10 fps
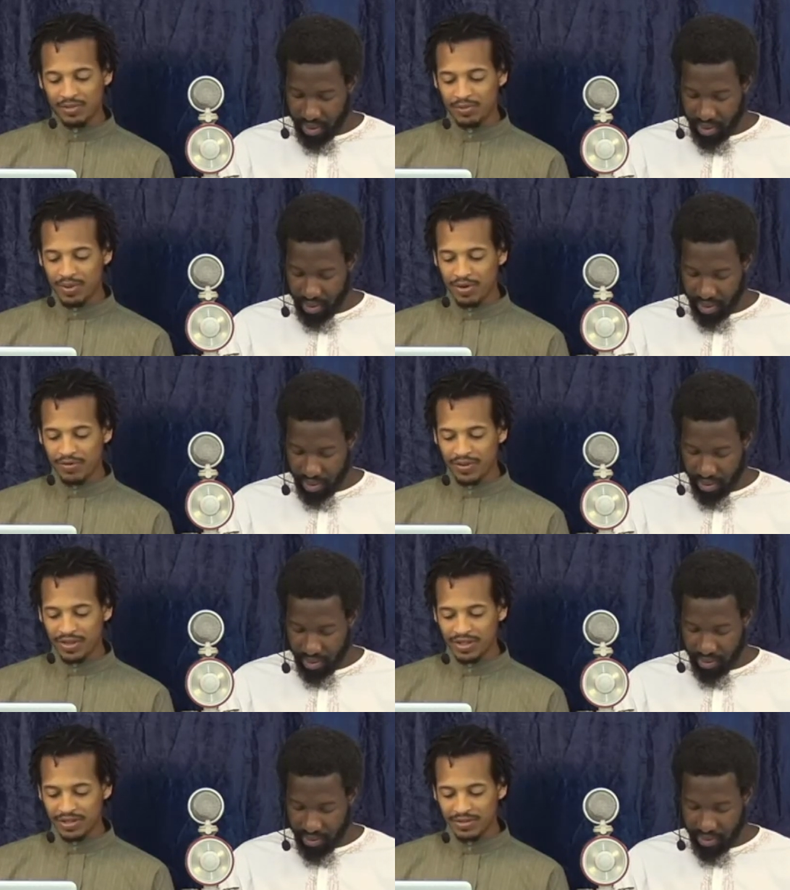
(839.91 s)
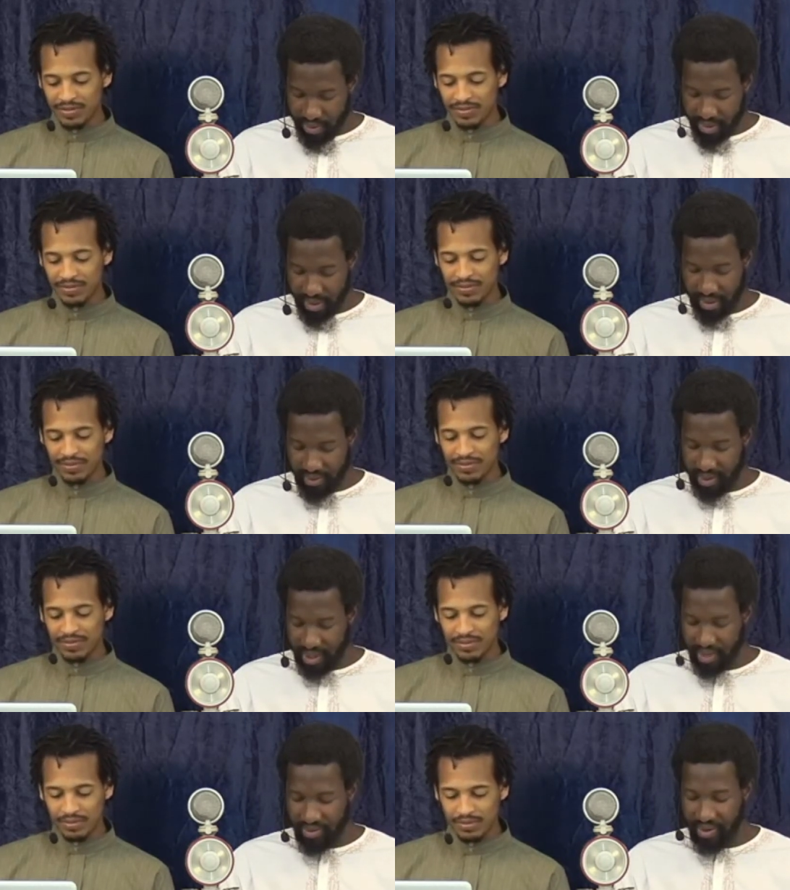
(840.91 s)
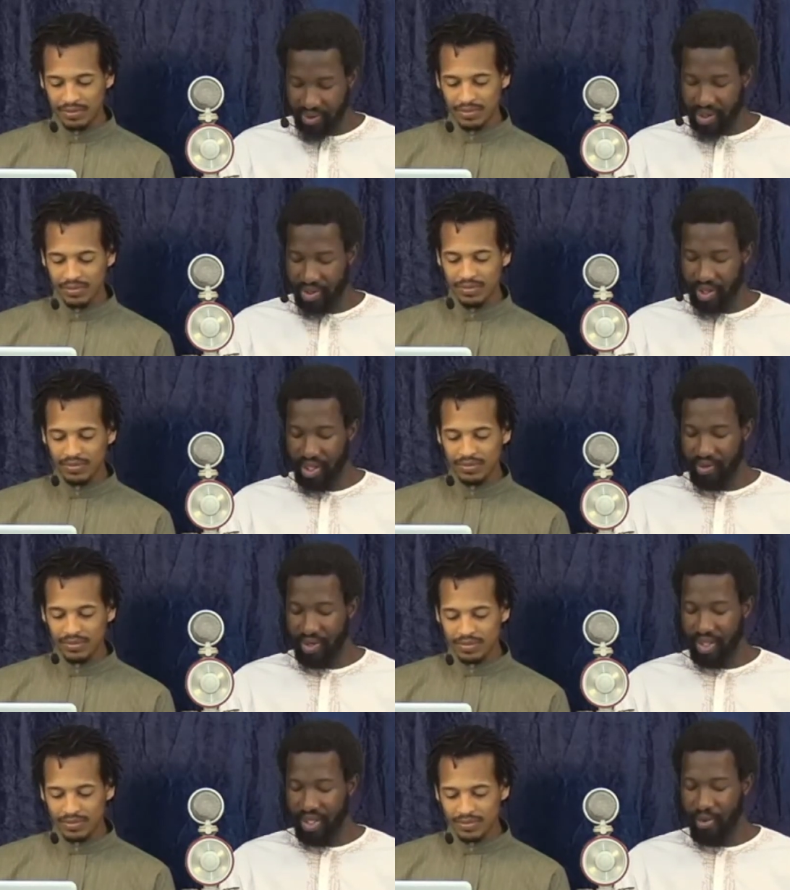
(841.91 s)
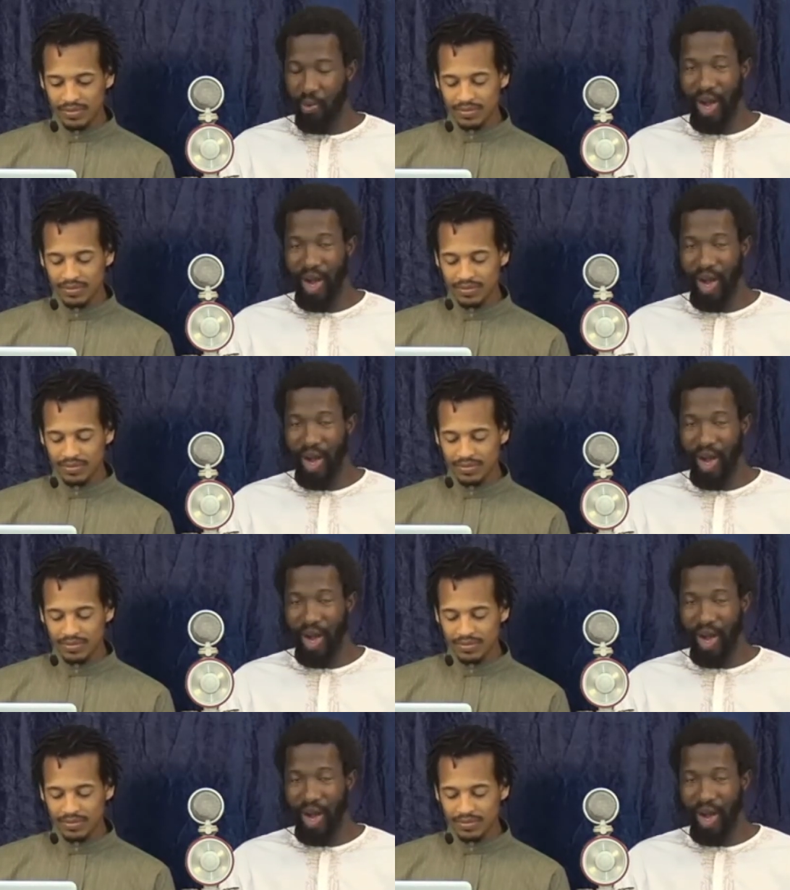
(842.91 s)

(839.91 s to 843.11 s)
Speaker 1: perfect. There we see very straightly we understand why